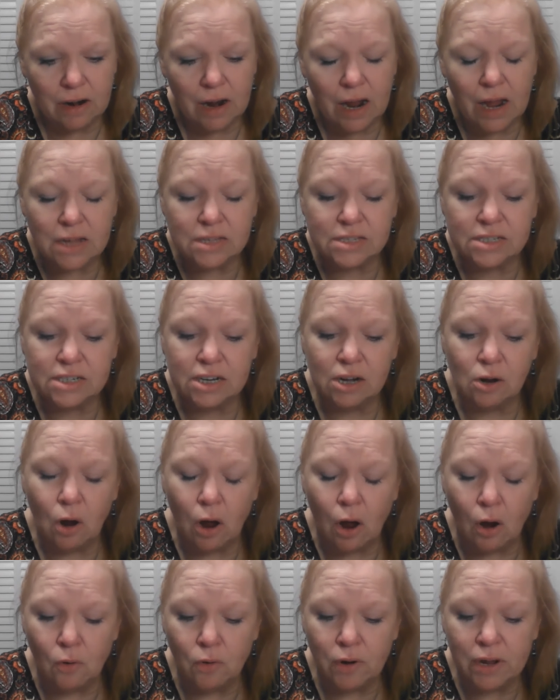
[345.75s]
it's still
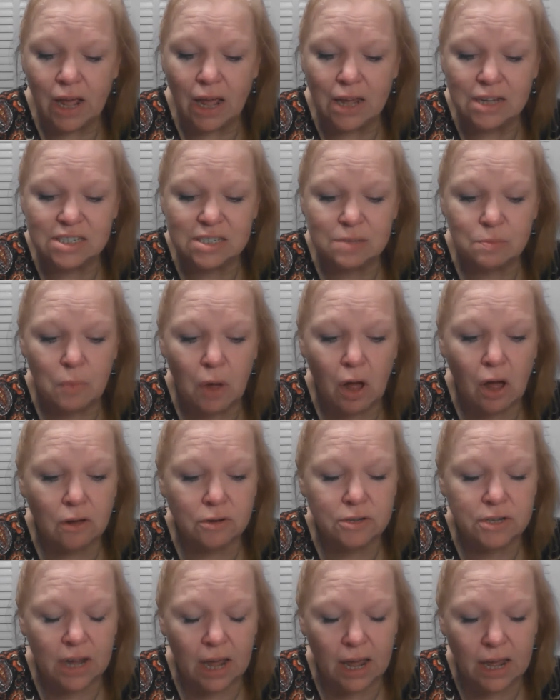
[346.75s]
only a small
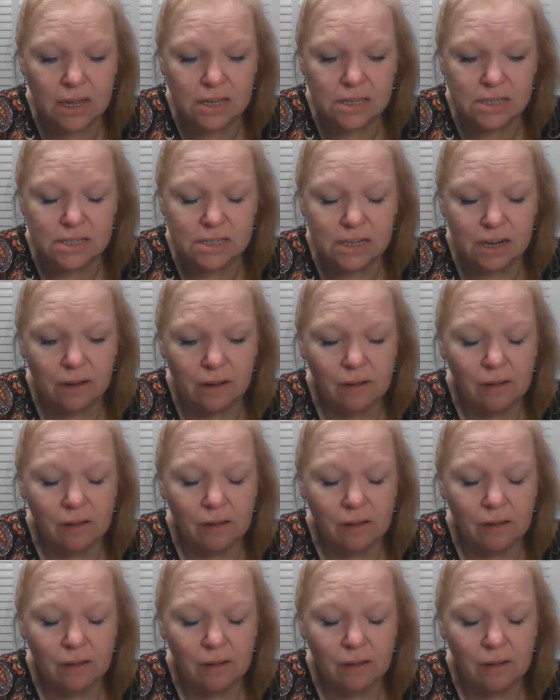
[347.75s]
taste